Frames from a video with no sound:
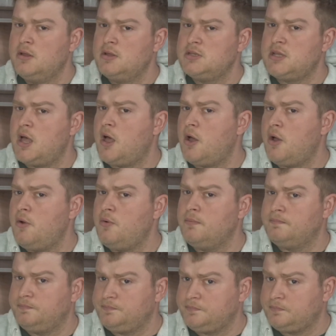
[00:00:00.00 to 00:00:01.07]
So
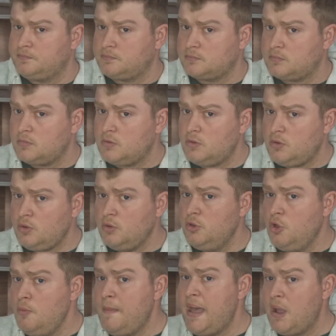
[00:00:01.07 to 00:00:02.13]

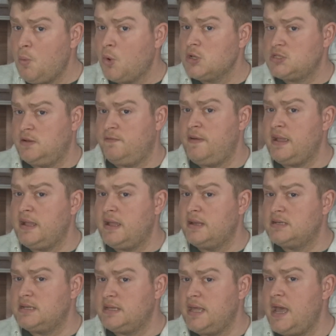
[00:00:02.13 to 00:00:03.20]
you may want to think
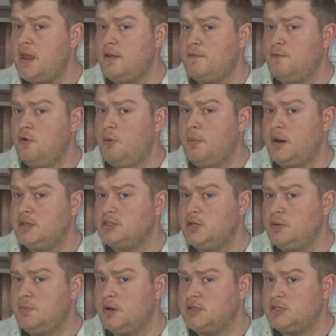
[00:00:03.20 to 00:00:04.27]
into getting a
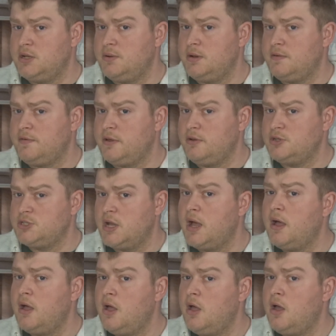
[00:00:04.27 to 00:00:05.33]
4x2x2 in the
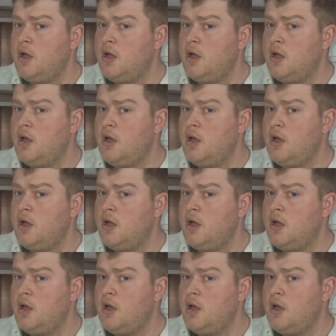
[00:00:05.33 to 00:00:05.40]
future.